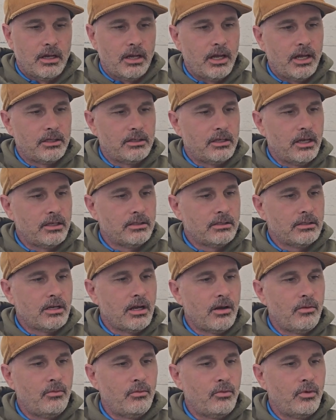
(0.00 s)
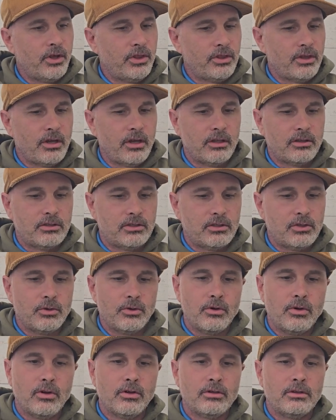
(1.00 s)
It does come with a
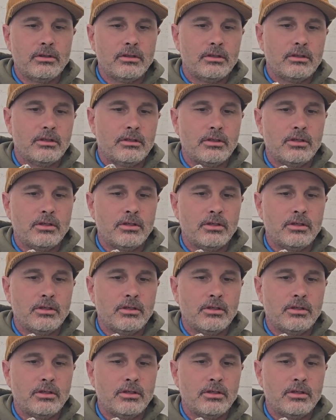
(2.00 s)
tool